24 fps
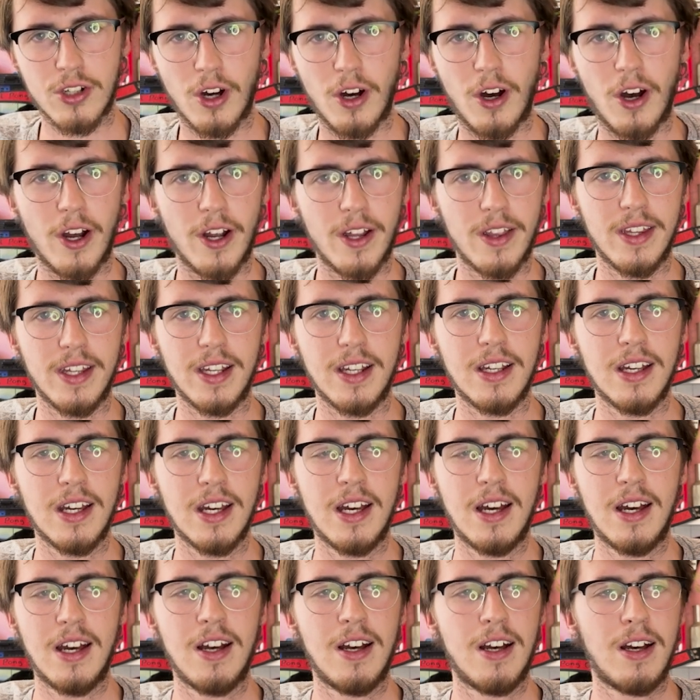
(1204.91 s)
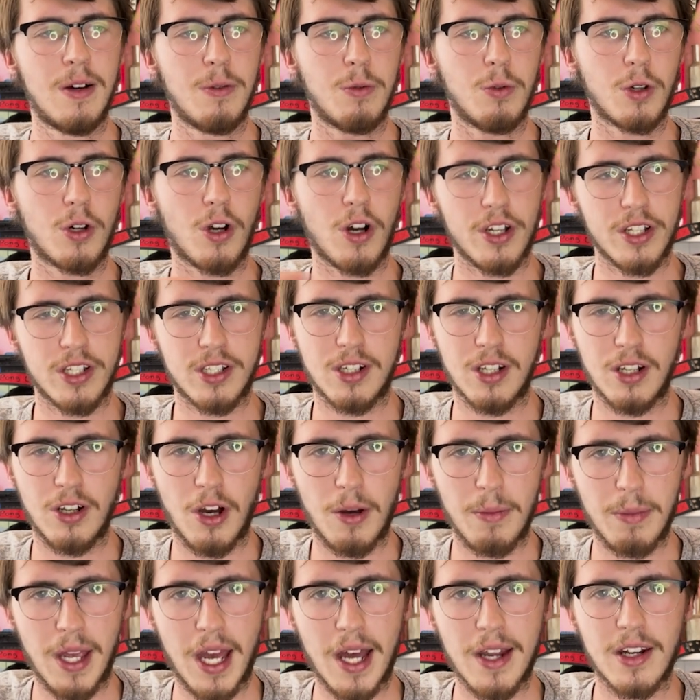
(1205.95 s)
Not only will Costa
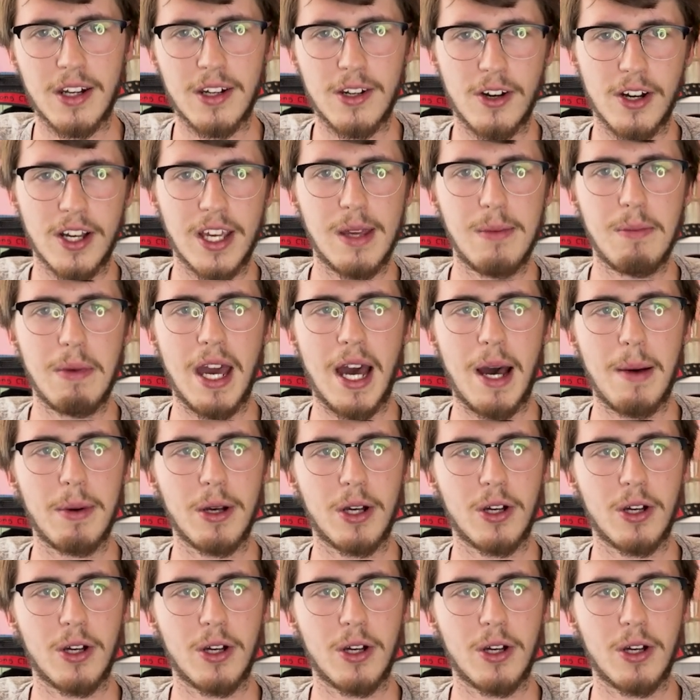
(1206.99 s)
not be able to knock him out,